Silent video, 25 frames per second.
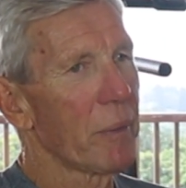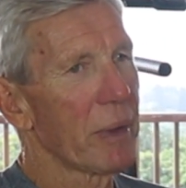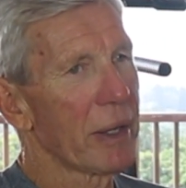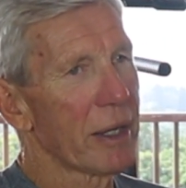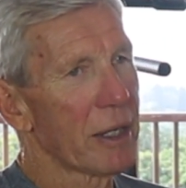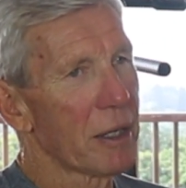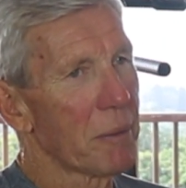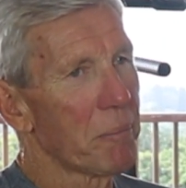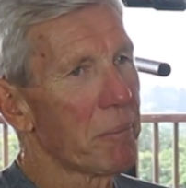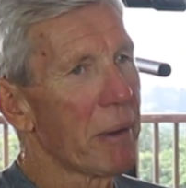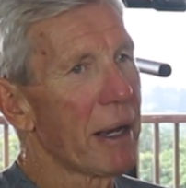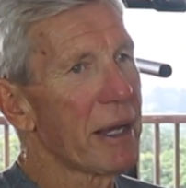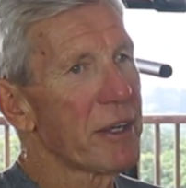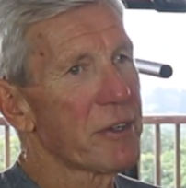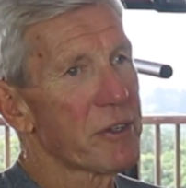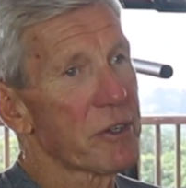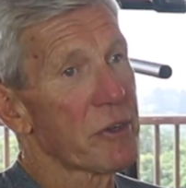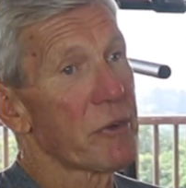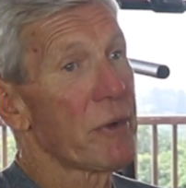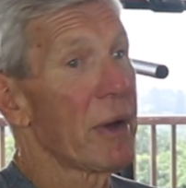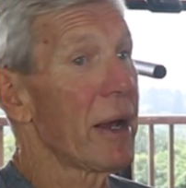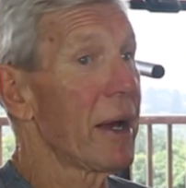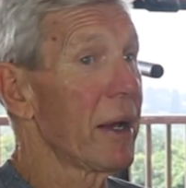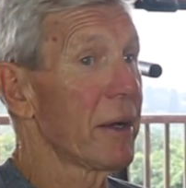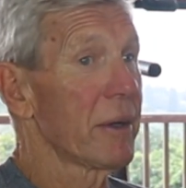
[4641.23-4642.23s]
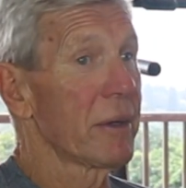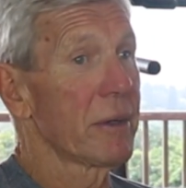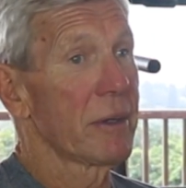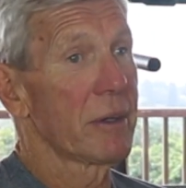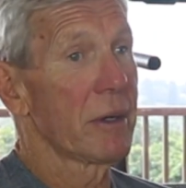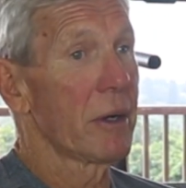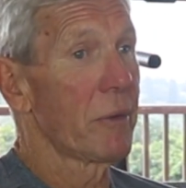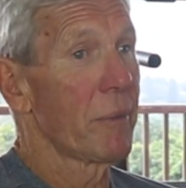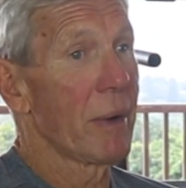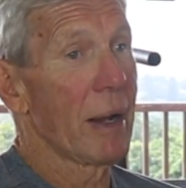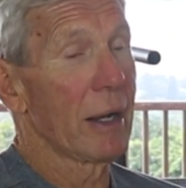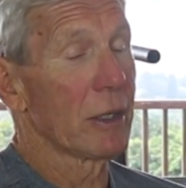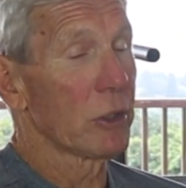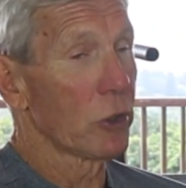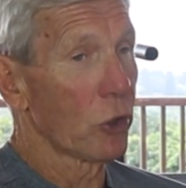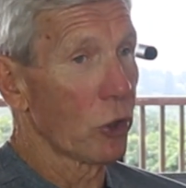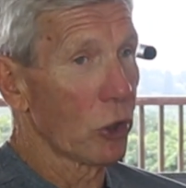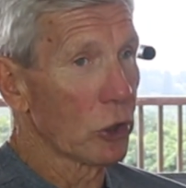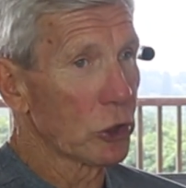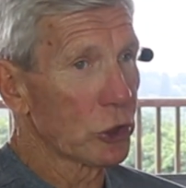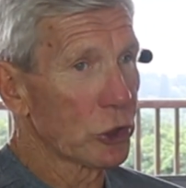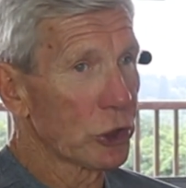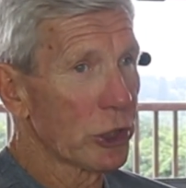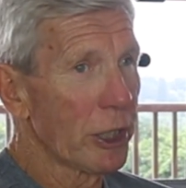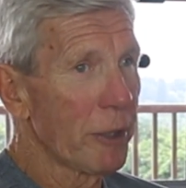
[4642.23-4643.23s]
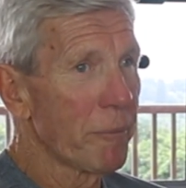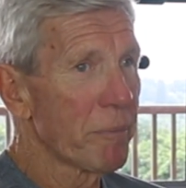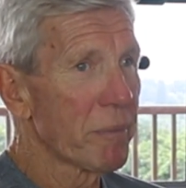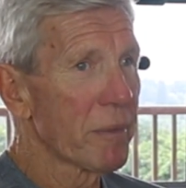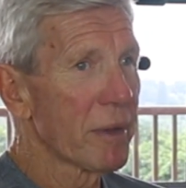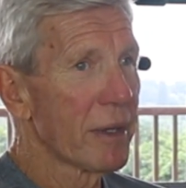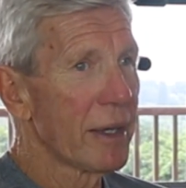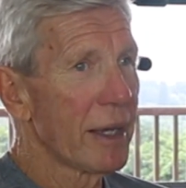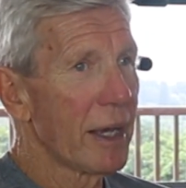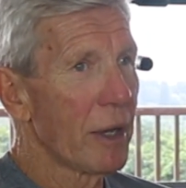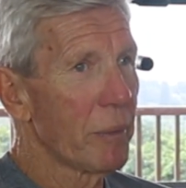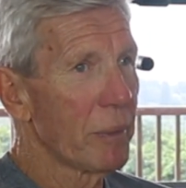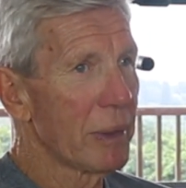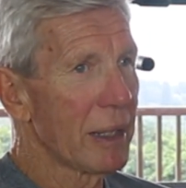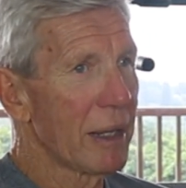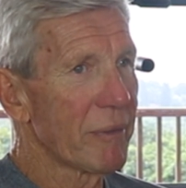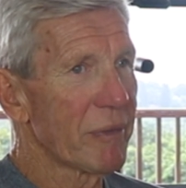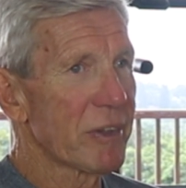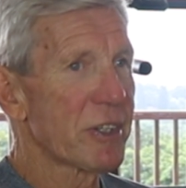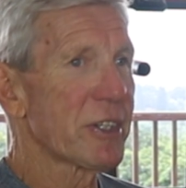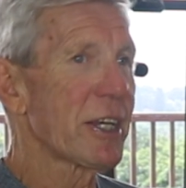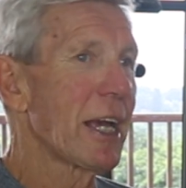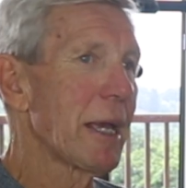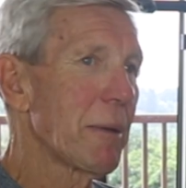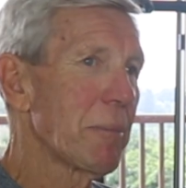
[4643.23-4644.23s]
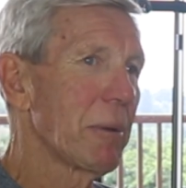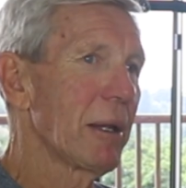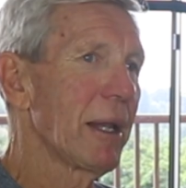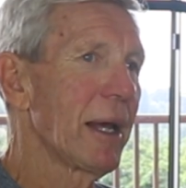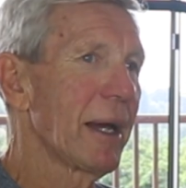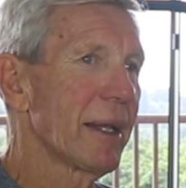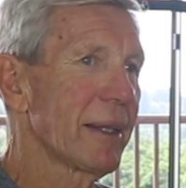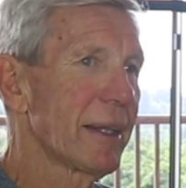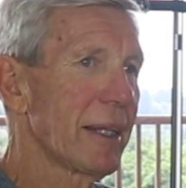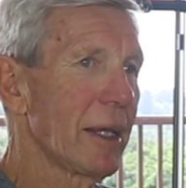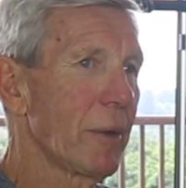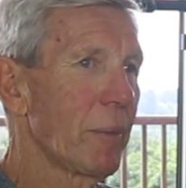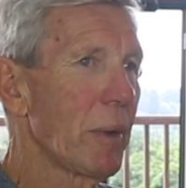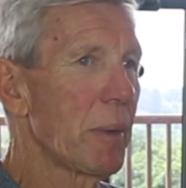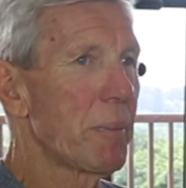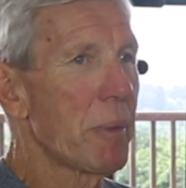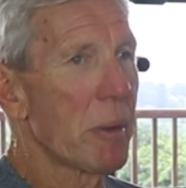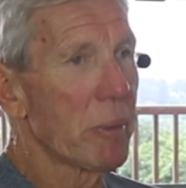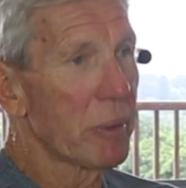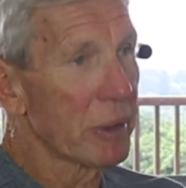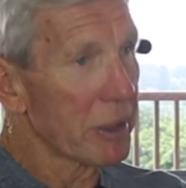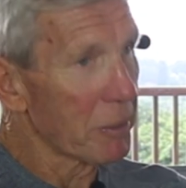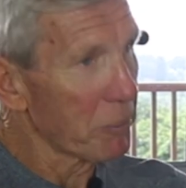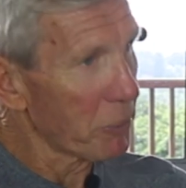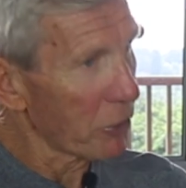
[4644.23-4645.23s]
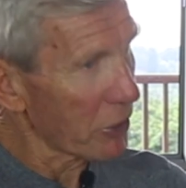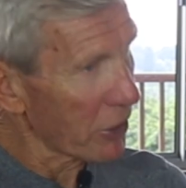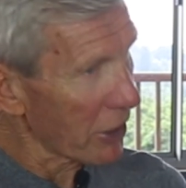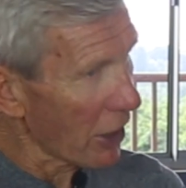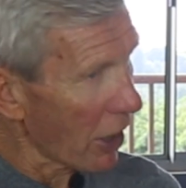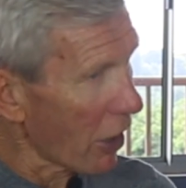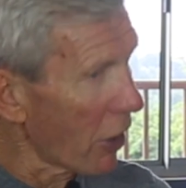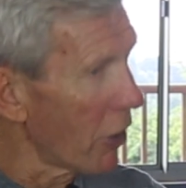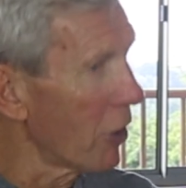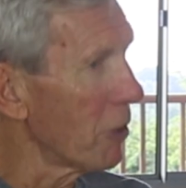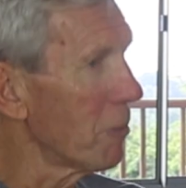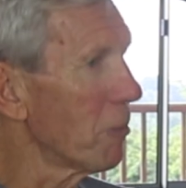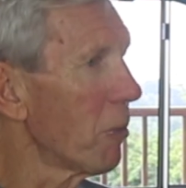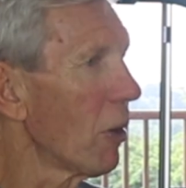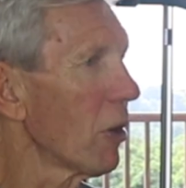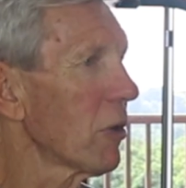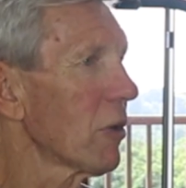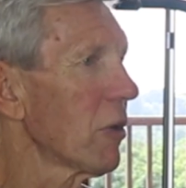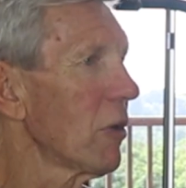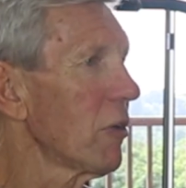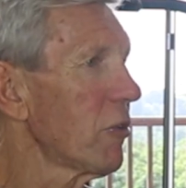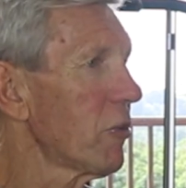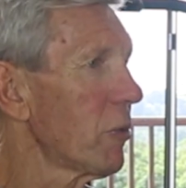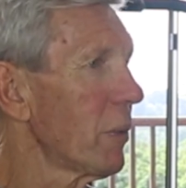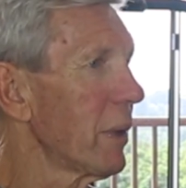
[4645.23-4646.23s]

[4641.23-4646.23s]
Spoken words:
We're going to base it around Concha, and we'll have a table out there where people can put their own bottles.